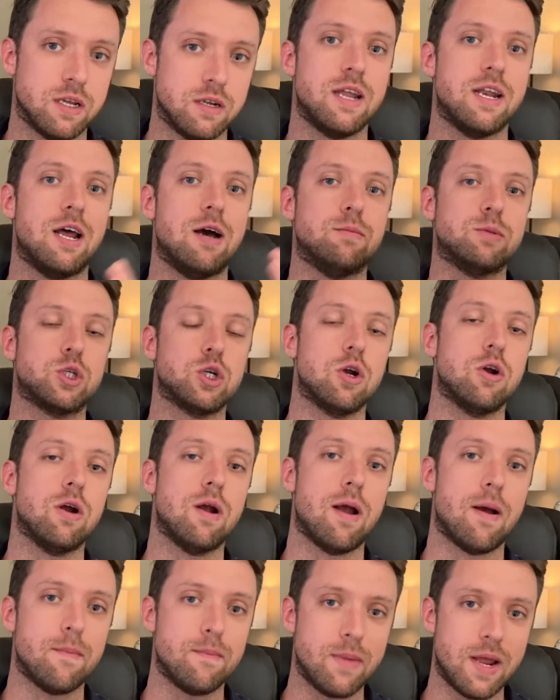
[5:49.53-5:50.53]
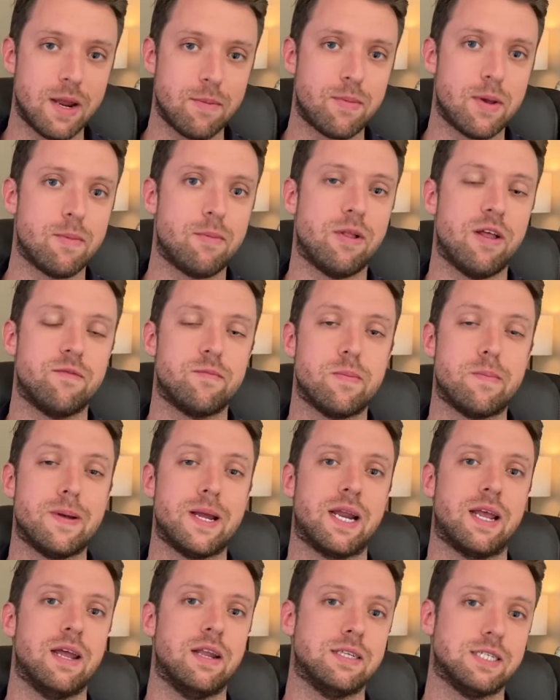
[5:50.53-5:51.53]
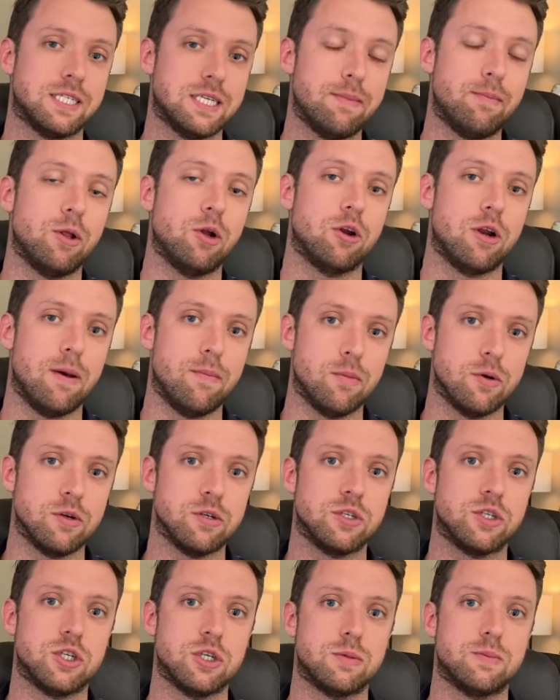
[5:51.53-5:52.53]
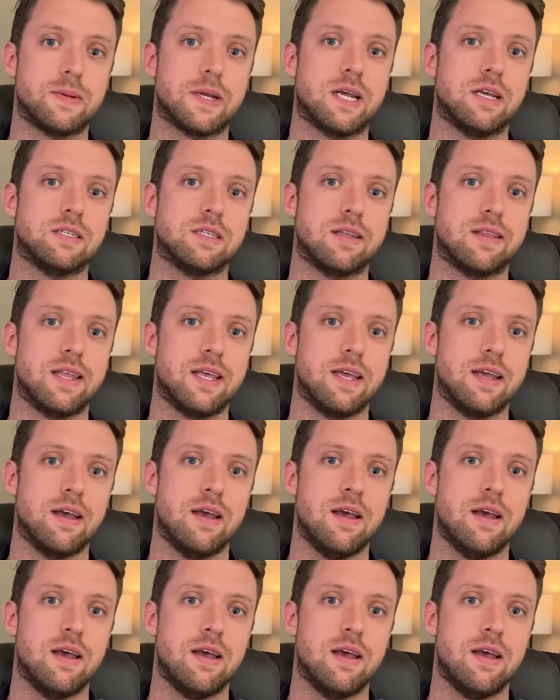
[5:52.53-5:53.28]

Now, I'm sure many people have been getting similar numbers just because of the